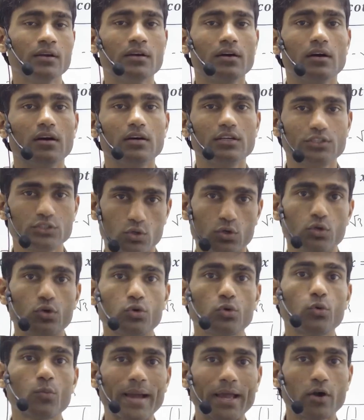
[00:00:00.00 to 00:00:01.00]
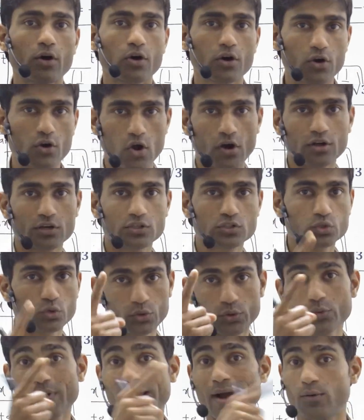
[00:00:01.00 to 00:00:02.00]
0 to 2 pi or not, so
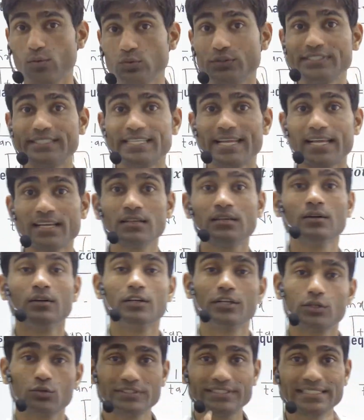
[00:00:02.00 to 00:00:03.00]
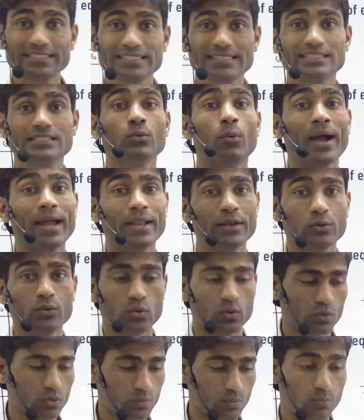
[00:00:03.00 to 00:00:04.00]
you have to check using its value.